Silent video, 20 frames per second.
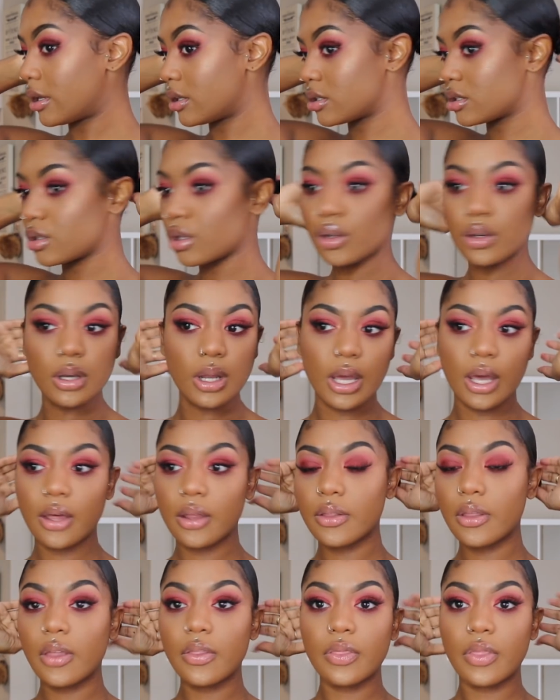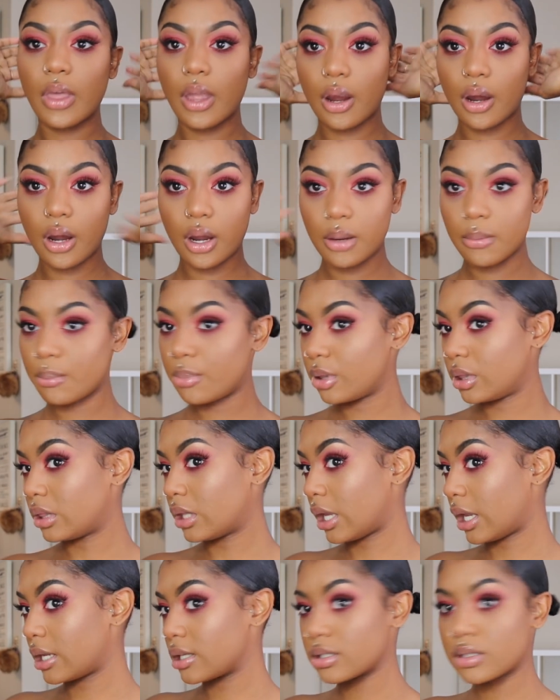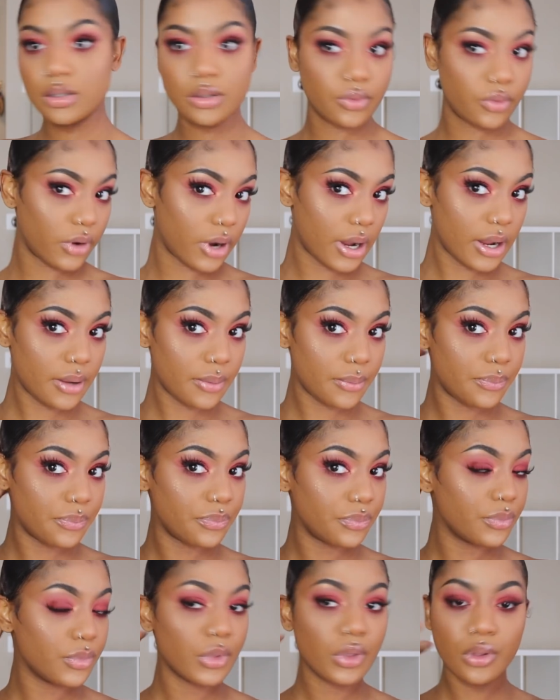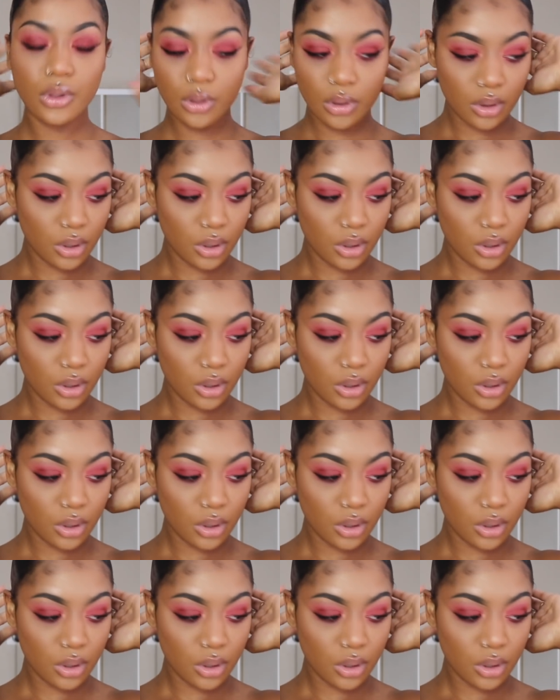So if you guys already seen how I did my super sleek